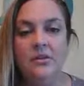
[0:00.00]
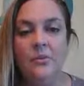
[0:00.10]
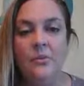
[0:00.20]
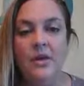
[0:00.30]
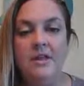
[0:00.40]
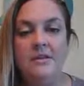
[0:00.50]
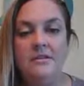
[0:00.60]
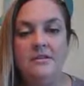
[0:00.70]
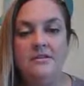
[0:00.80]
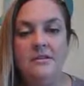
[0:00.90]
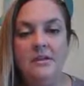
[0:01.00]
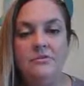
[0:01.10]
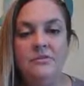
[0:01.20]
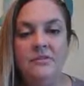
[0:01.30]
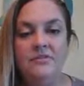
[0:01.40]
1
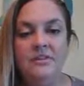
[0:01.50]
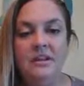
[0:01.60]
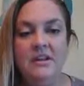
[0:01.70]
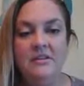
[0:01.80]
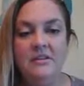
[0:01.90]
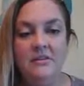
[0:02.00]
times your 50,